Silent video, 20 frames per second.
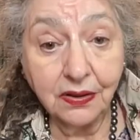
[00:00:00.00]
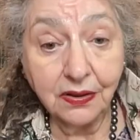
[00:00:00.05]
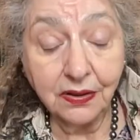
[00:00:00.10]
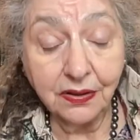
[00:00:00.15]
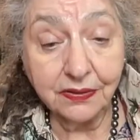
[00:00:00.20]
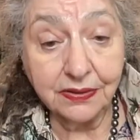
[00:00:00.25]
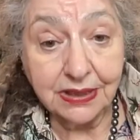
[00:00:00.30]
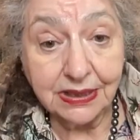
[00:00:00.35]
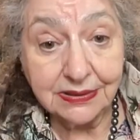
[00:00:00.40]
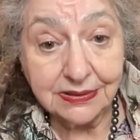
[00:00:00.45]

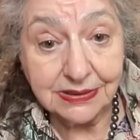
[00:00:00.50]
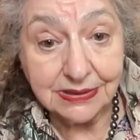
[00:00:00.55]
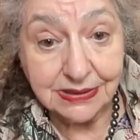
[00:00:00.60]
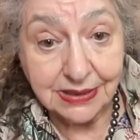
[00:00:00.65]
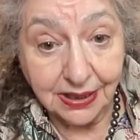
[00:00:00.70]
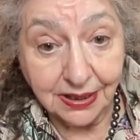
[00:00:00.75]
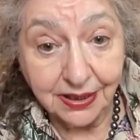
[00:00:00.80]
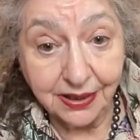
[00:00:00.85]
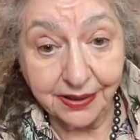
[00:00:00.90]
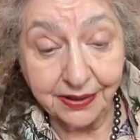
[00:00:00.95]
That
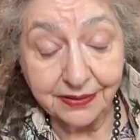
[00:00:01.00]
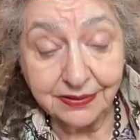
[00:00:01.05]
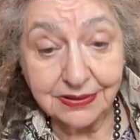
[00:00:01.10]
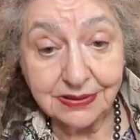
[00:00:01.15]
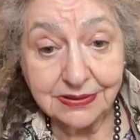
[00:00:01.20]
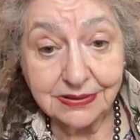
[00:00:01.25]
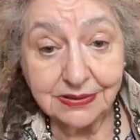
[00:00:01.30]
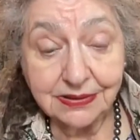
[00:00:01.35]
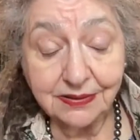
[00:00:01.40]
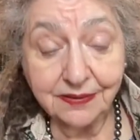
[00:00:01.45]

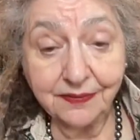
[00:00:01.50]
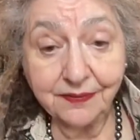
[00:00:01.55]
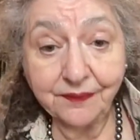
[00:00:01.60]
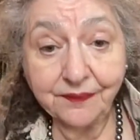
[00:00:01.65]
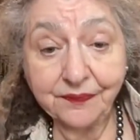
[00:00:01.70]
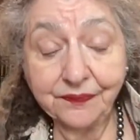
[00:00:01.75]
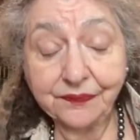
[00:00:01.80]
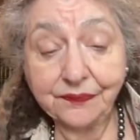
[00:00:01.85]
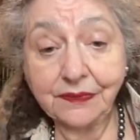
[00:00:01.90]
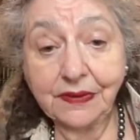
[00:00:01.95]
science,
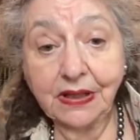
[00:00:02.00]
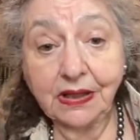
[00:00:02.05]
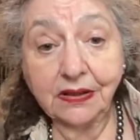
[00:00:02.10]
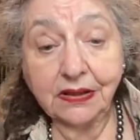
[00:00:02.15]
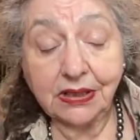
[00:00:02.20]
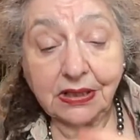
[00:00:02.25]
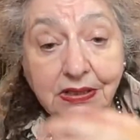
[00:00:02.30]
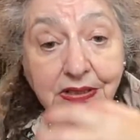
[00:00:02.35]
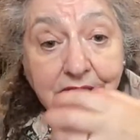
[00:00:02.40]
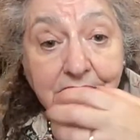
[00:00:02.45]

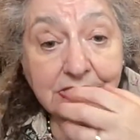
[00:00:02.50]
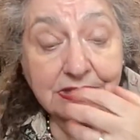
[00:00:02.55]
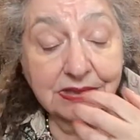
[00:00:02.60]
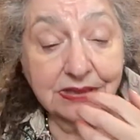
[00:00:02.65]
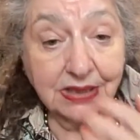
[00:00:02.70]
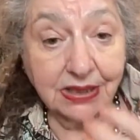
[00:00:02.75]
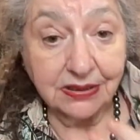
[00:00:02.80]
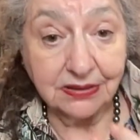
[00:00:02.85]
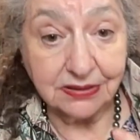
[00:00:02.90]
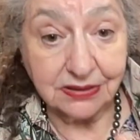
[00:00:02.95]
that the
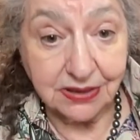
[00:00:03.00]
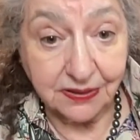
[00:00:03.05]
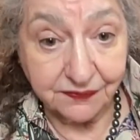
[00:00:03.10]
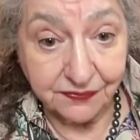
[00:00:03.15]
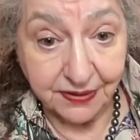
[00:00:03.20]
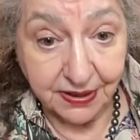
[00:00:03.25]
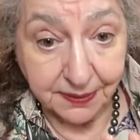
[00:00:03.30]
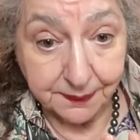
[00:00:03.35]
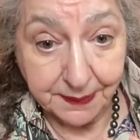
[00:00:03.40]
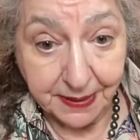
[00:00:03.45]

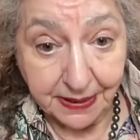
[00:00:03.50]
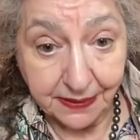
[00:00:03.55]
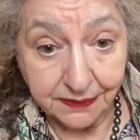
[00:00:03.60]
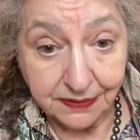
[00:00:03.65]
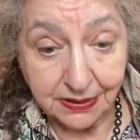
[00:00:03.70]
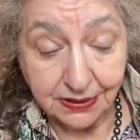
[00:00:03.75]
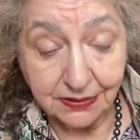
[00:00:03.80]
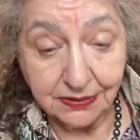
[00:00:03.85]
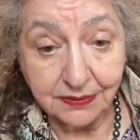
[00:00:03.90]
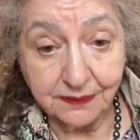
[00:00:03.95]
scientific
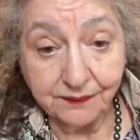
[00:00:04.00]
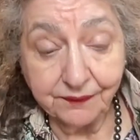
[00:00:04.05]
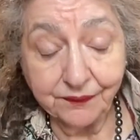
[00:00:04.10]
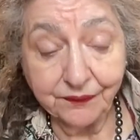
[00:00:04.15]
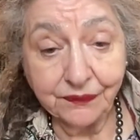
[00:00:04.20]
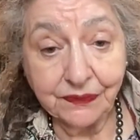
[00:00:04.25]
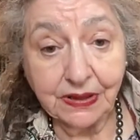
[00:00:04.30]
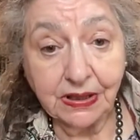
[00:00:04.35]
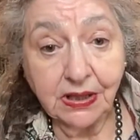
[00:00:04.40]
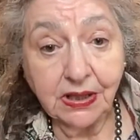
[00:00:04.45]
method
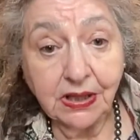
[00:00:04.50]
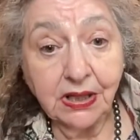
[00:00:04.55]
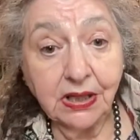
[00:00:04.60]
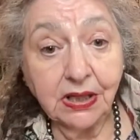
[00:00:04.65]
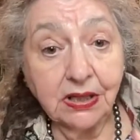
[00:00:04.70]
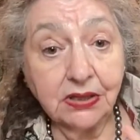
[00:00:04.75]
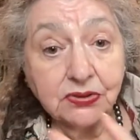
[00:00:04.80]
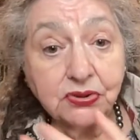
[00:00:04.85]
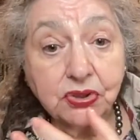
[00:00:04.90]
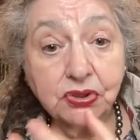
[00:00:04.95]

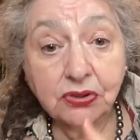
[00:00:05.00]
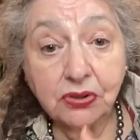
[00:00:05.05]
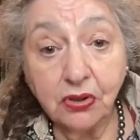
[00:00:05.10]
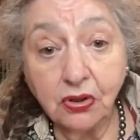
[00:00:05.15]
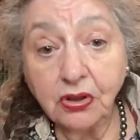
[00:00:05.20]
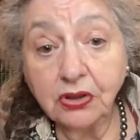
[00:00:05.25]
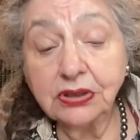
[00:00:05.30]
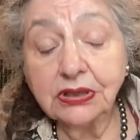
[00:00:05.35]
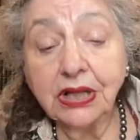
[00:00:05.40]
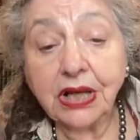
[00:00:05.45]
is
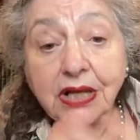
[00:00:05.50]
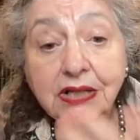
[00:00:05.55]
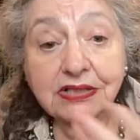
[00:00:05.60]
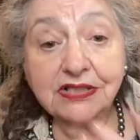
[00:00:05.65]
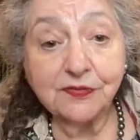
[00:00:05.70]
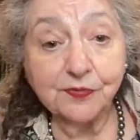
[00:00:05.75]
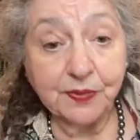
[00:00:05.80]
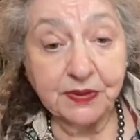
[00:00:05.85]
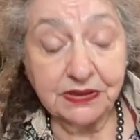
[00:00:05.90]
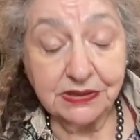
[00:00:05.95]
not a
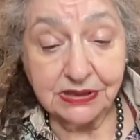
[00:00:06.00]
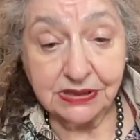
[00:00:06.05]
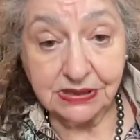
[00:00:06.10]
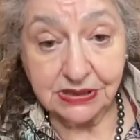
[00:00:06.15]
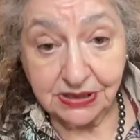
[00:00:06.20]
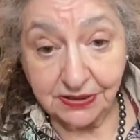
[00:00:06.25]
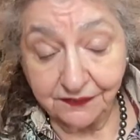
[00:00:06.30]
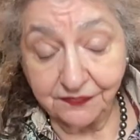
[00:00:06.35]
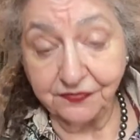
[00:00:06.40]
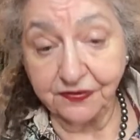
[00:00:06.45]

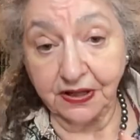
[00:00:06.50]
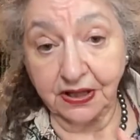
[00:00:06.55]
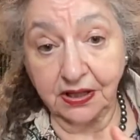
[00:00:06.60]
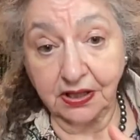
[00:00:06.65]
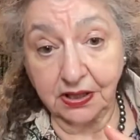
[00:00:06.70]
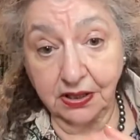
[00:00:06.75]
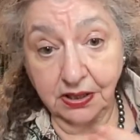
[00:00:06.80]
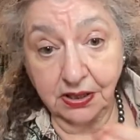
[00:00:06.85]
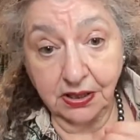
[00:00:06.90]
specific